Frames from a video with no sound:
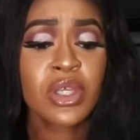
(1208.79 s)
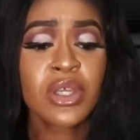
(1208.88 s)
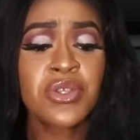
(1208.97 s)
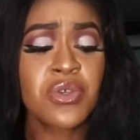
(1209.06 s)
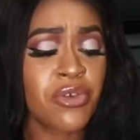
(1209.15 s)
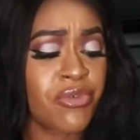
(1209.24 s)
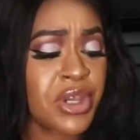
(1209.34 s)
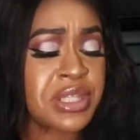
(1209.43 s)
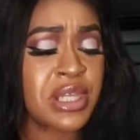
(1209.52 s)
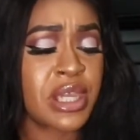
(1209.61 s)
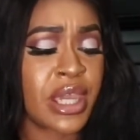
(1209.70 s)
So the
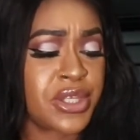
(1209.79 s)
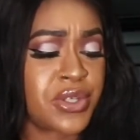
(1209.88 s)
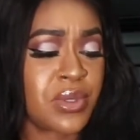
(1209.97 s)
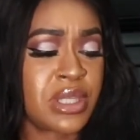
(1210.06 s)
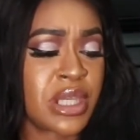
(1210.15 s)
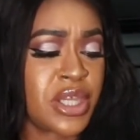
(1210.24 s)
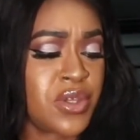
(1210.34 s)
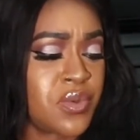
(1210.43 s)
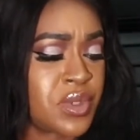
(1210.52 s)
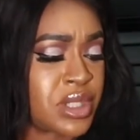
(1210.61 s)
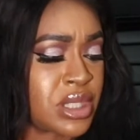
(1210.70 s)
first thing I do is I
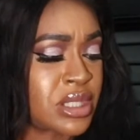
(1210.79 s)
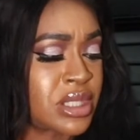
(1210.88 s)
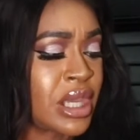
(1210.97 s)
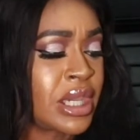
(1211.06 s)
use this.